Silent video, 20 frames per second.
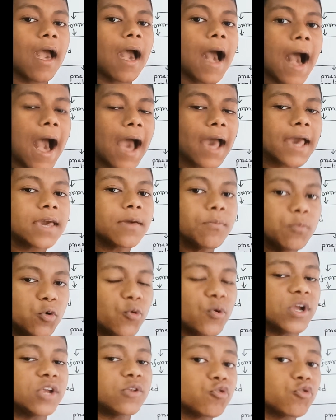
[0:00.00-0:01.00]
I am
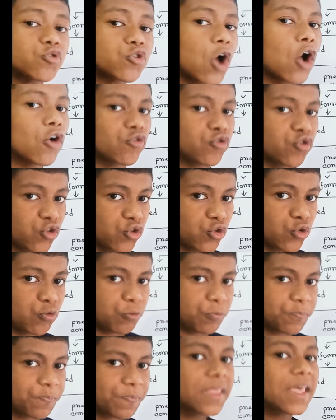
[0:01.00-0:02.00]
going to talk to you.
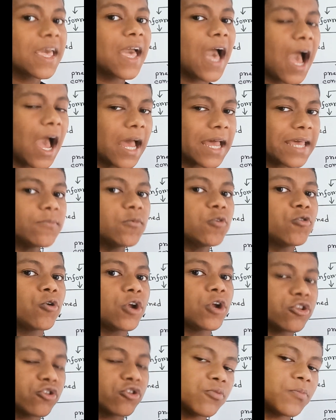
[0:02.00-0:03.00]
I am going
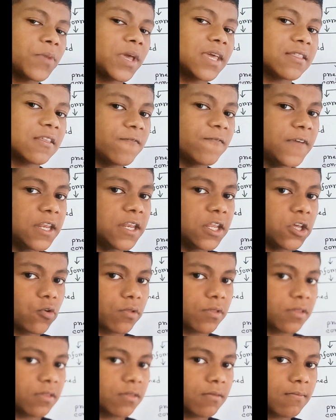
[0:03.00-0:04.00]
to make the
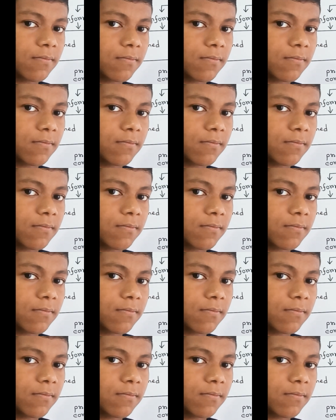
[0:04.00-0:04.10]
videos.